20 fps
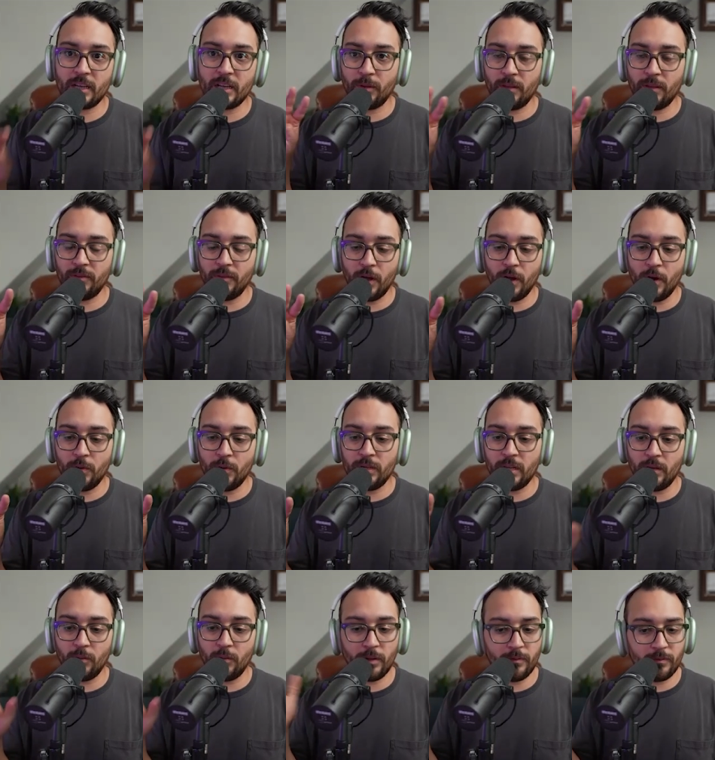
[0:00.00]
that we've owned
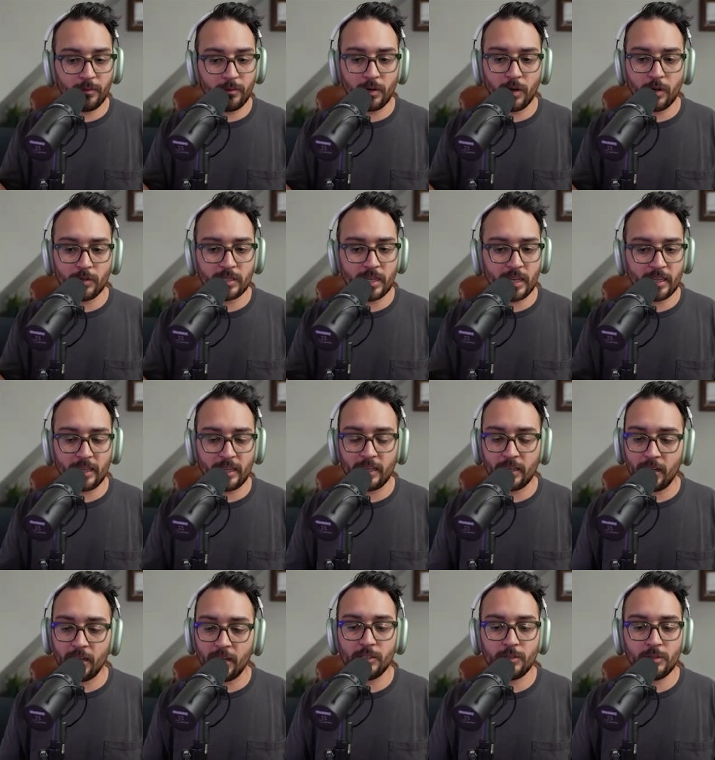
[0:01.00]
it, we've grossed, I think,
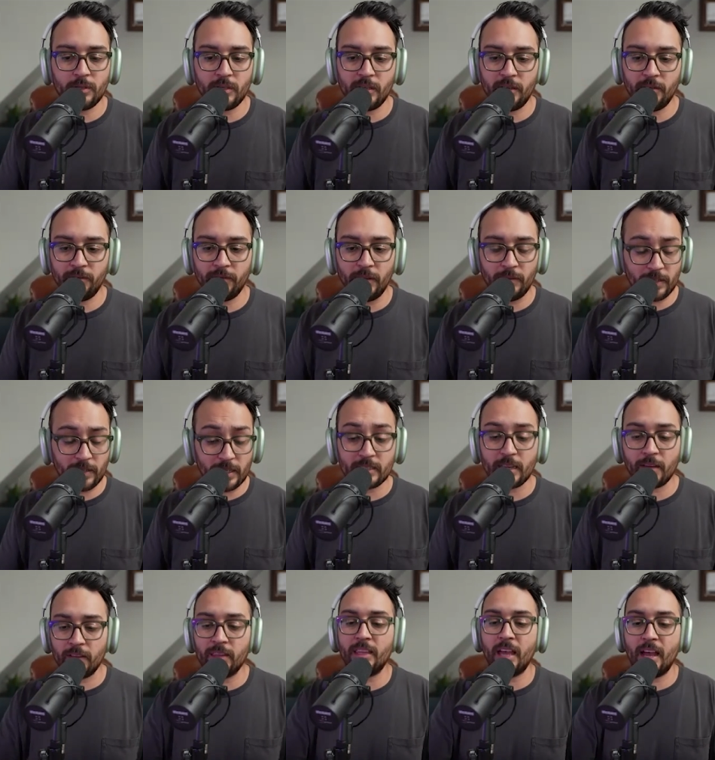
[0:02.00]

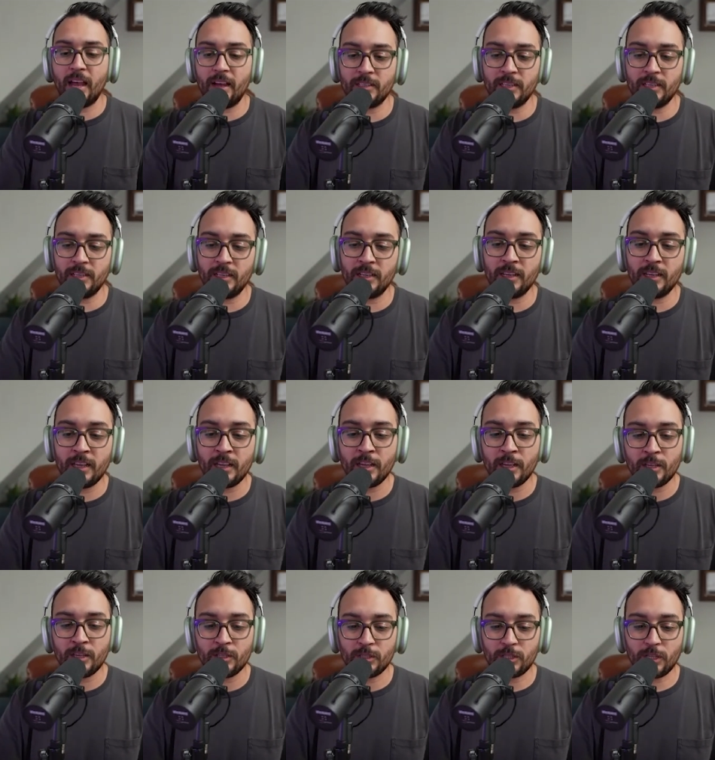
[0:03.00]
$157,000.
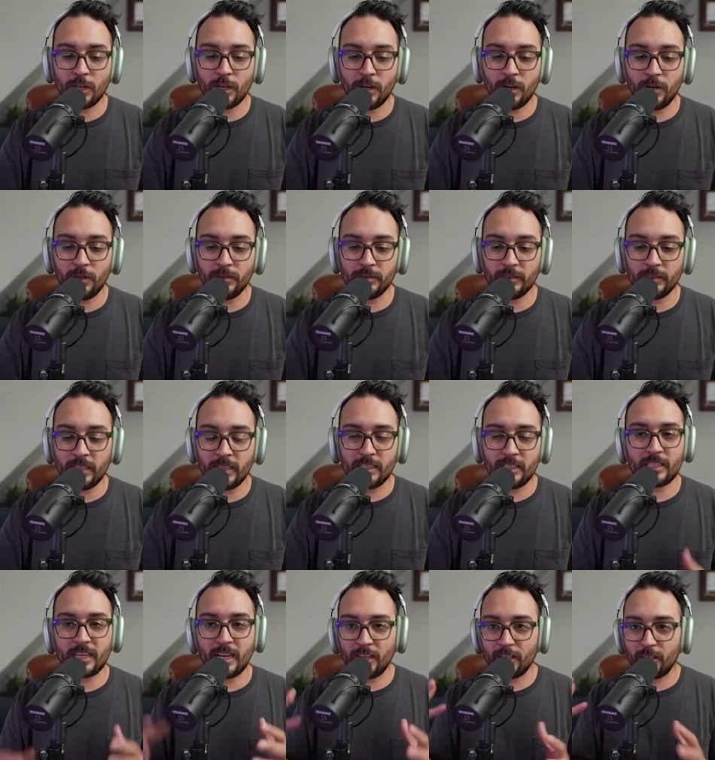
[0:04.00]
So it
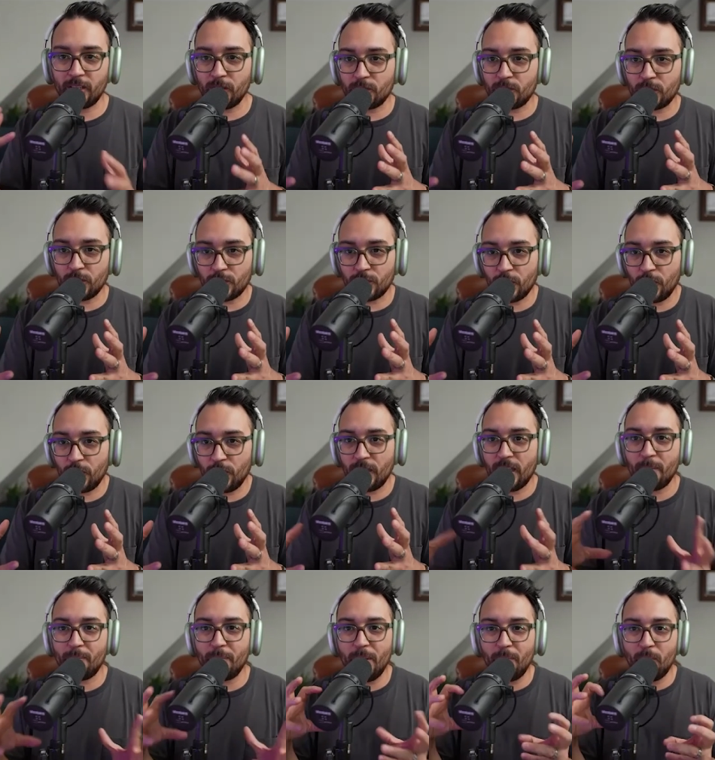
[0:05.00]
just kind of goes to show you
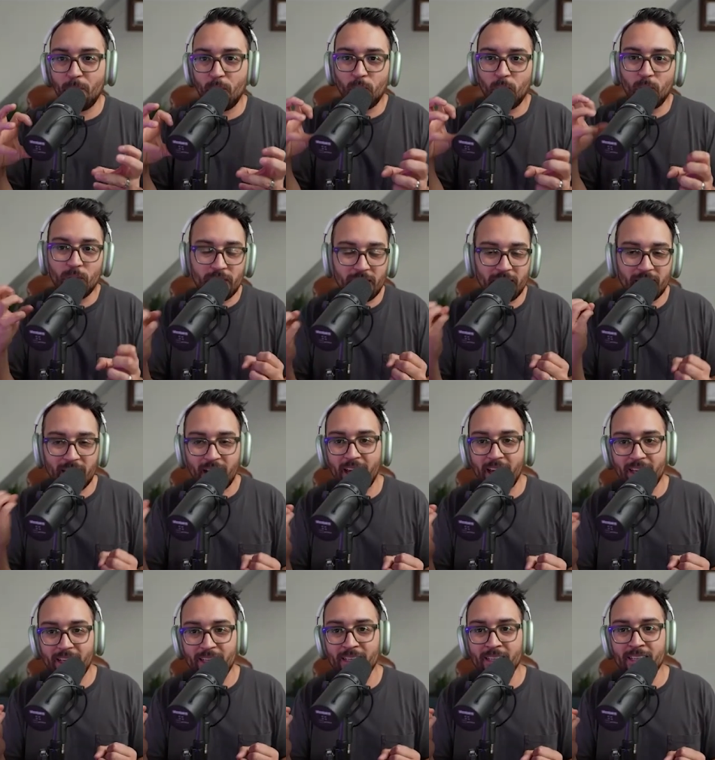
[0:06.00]
that people really
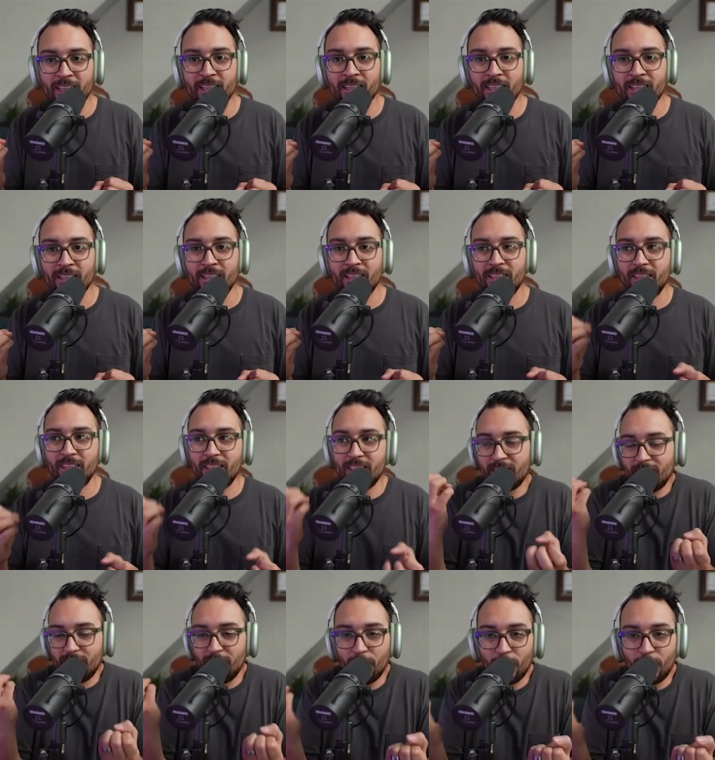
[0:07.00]
like
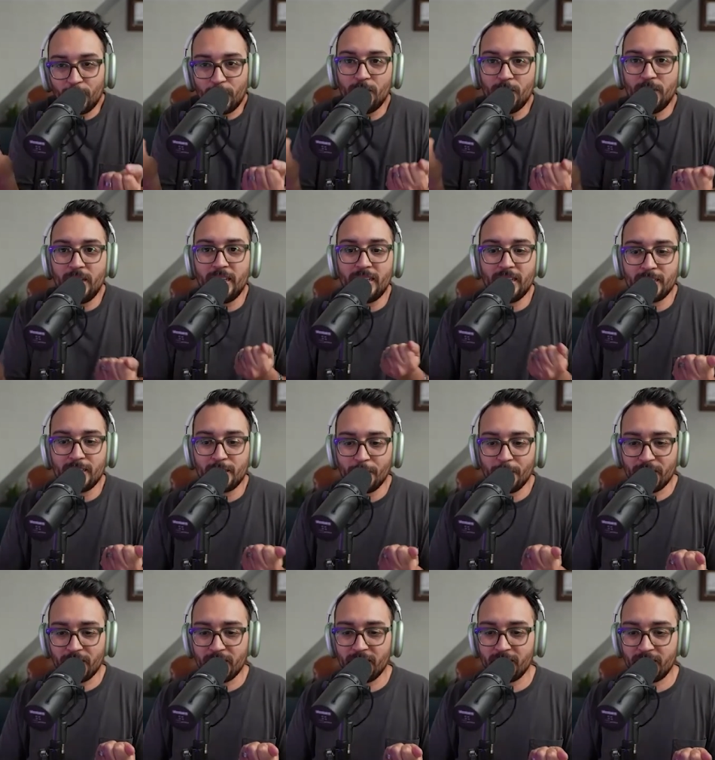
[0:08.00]
these little unique
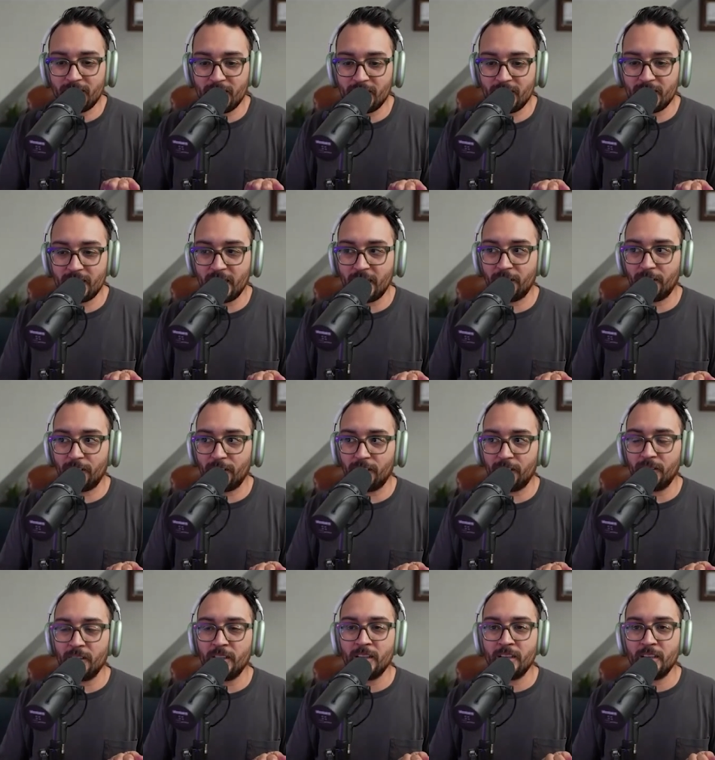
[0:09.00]
experiences that
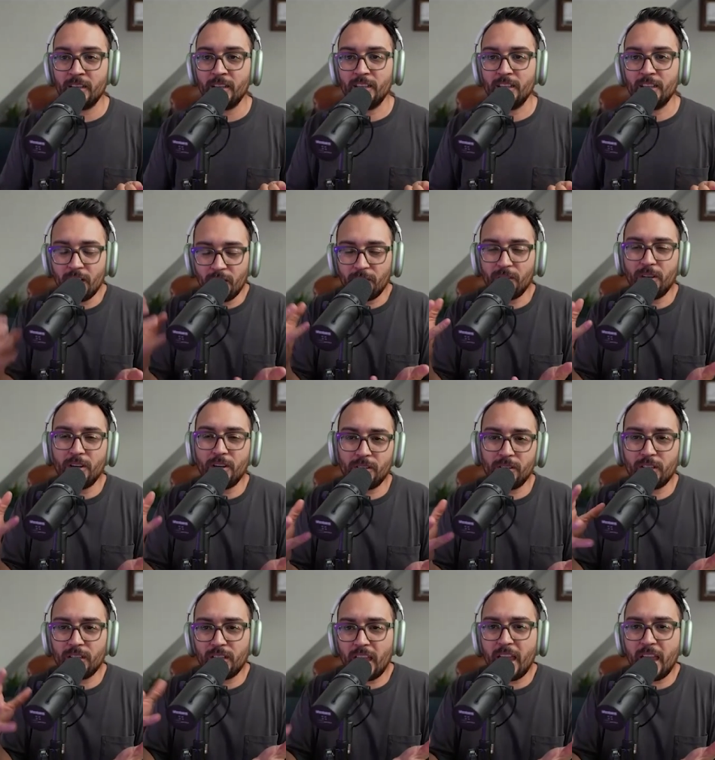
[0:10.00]
are, you know, they're
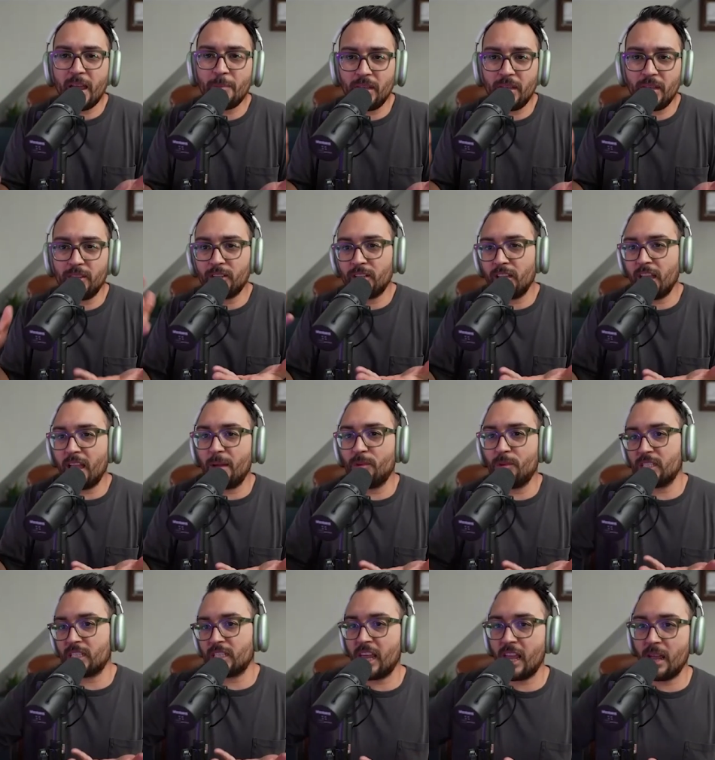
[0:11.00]
glamping, they're
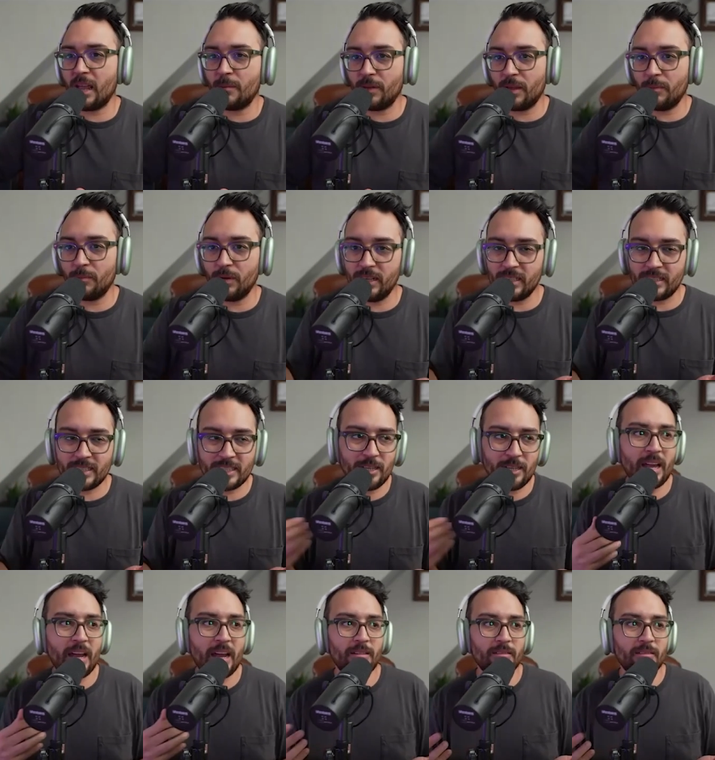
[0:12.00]
glamorous camping, but it's
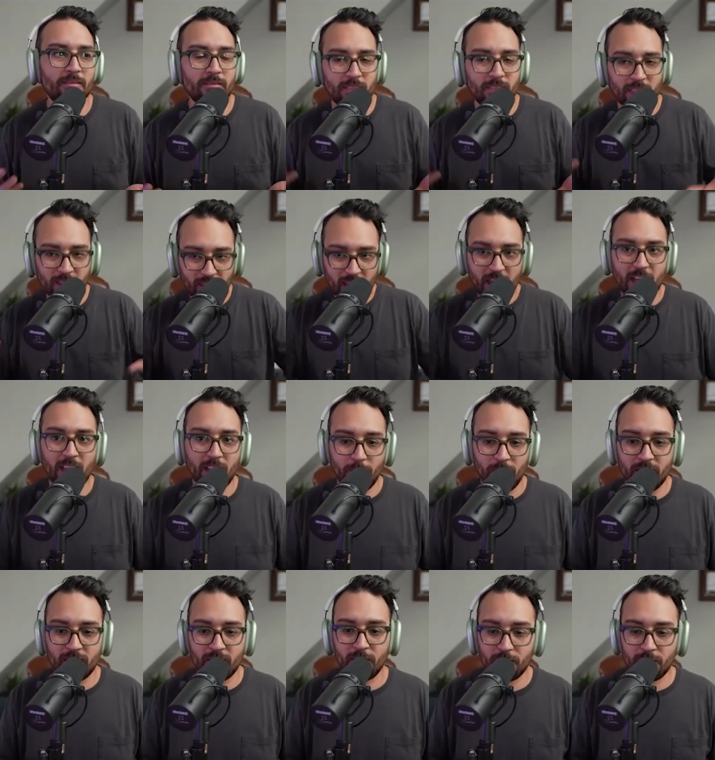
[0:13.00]
still out in the
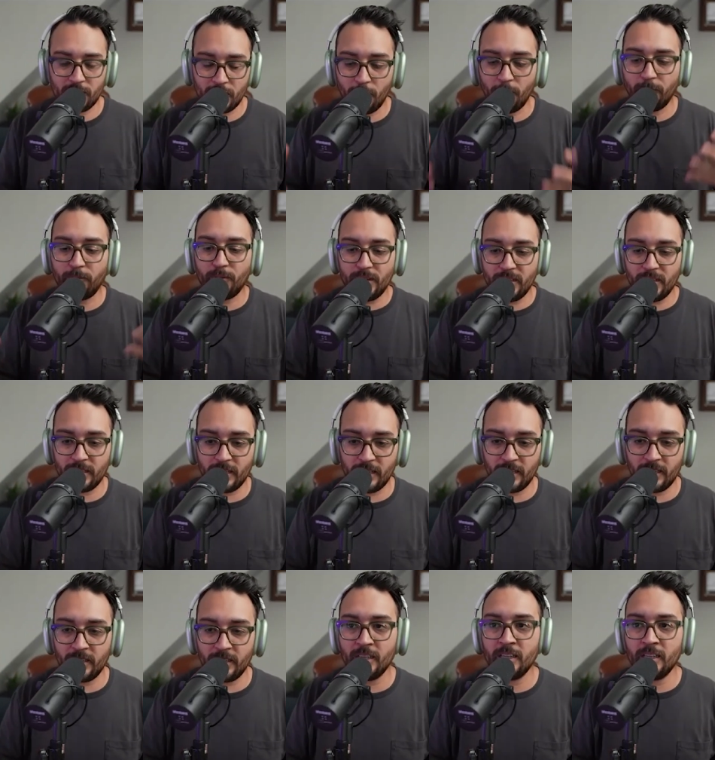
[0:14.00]
elements. You're still
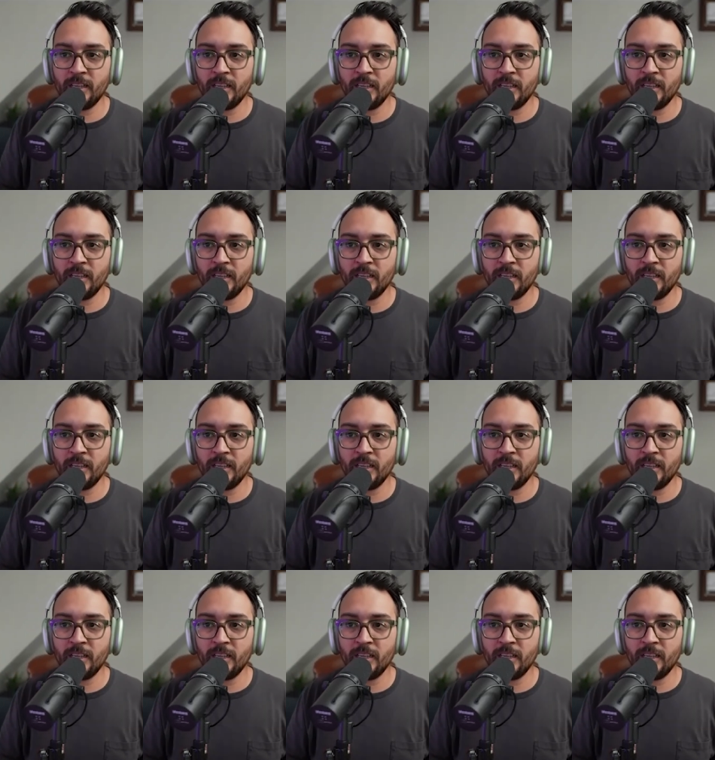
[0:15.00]
freezing.